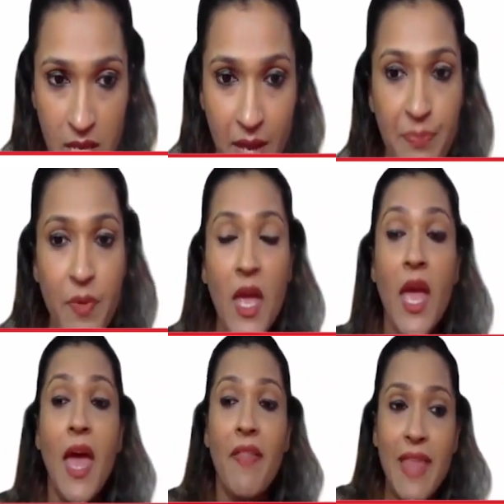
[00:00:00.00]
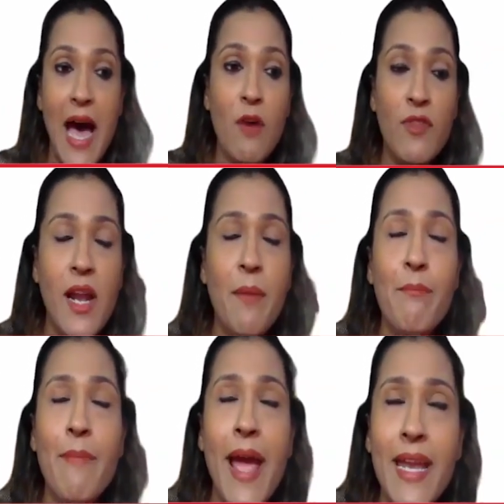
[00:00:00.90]
se. Now, there
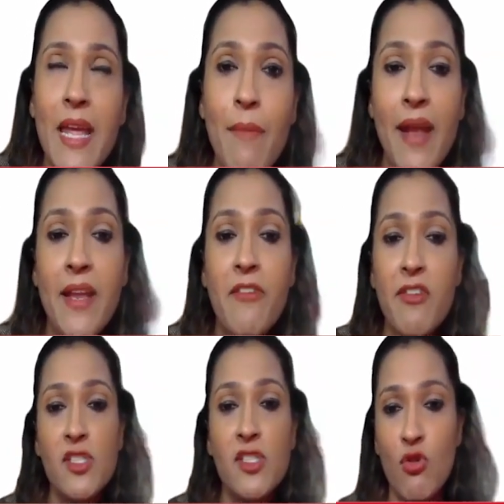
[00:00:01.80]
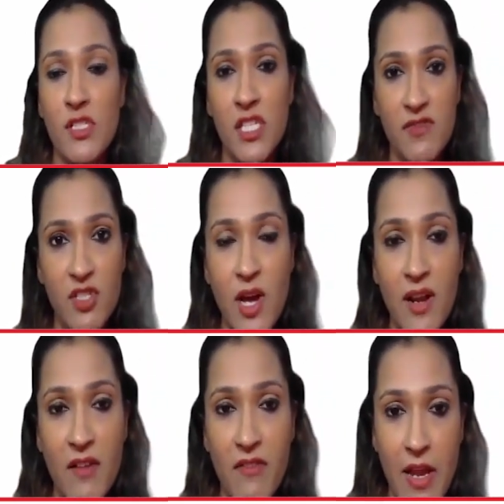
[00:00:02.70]
are many, many resources which
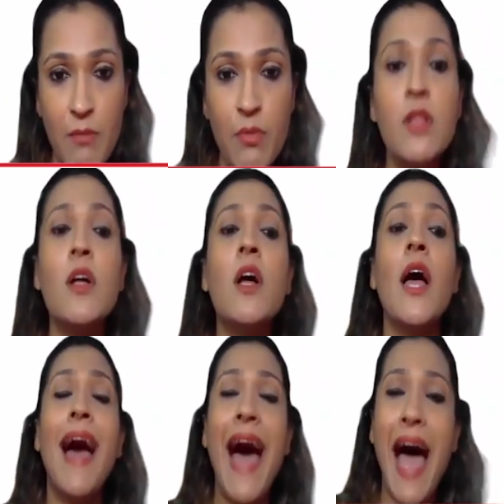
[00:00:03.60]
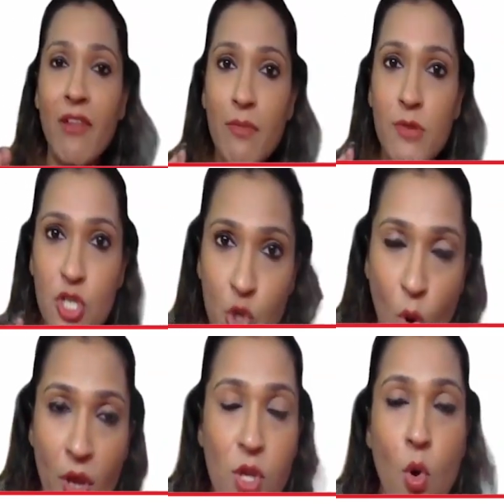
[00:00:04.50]
are available. I will be
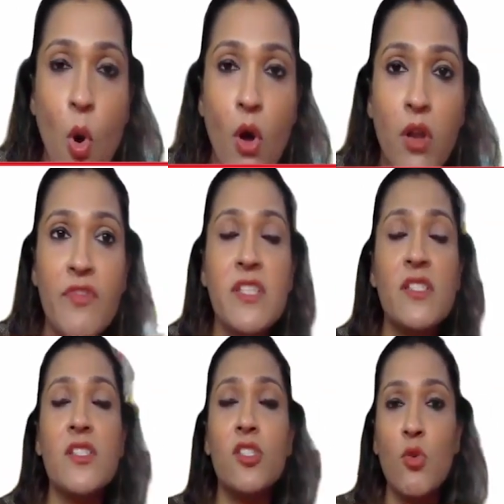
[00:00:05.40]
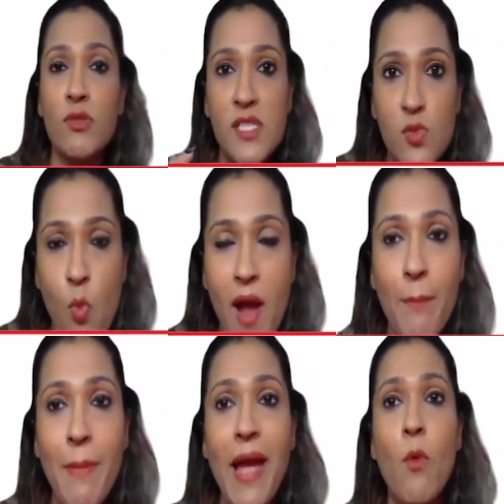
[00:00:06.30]
showing you all of these resources
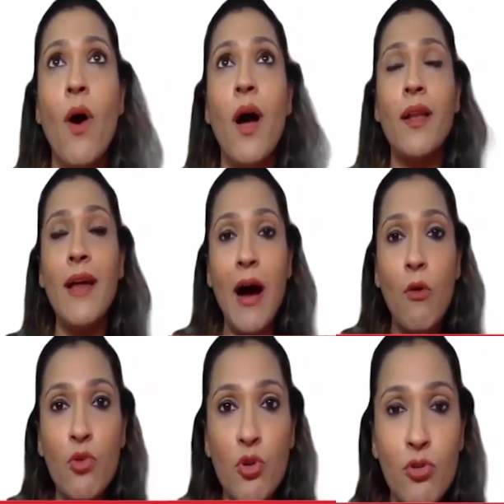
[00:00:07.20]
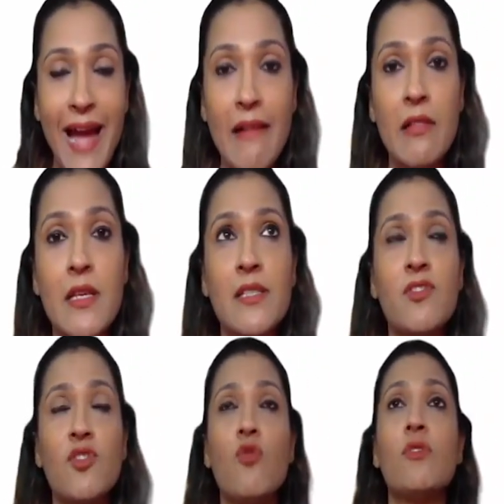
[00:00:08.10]
one by one. How do you tackle
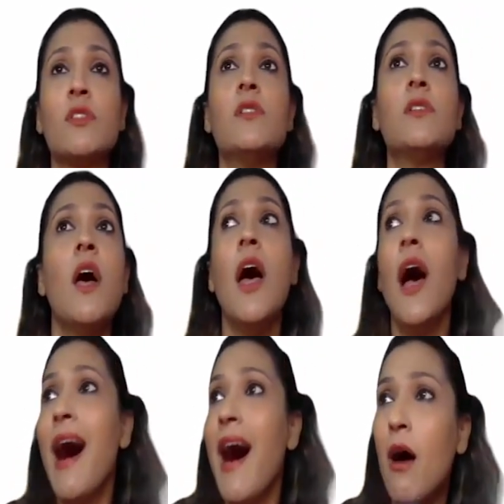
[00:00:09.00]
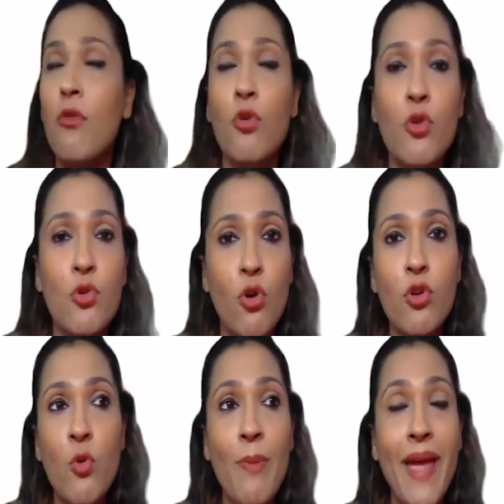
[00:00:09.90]
these resources? How do you
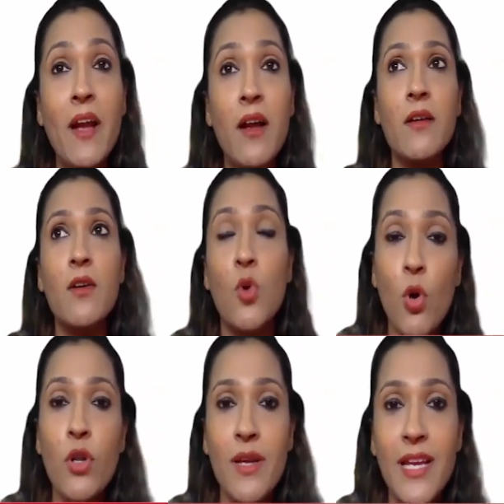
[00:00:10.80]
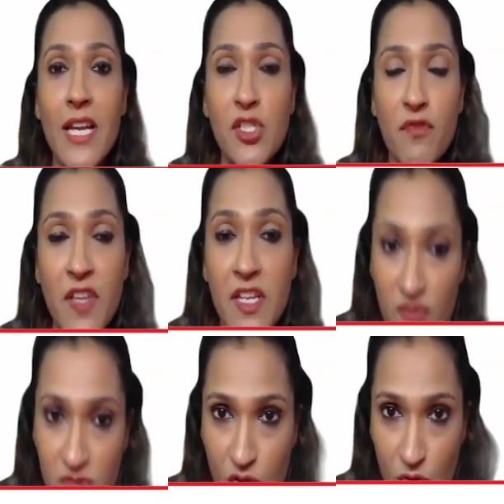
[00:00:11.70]
know you make good each of
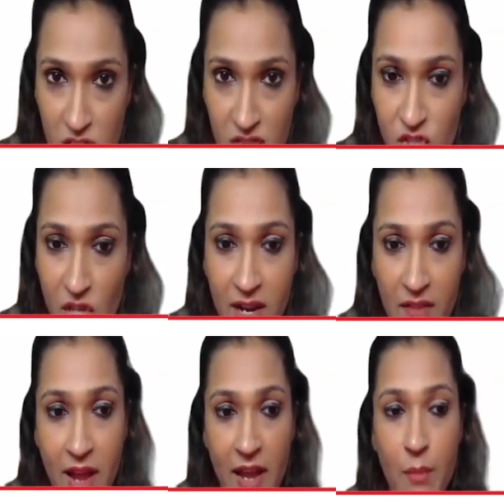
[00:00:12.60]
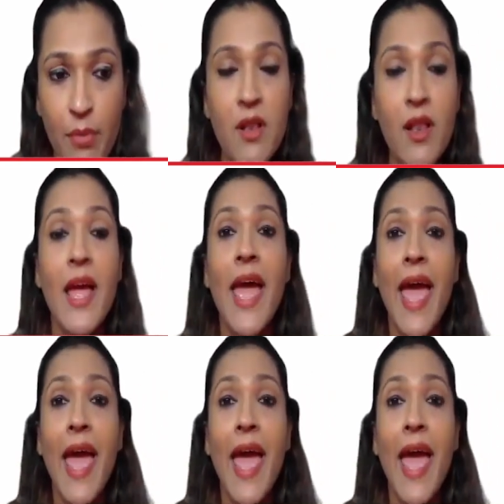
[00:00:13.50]
these resources which are available?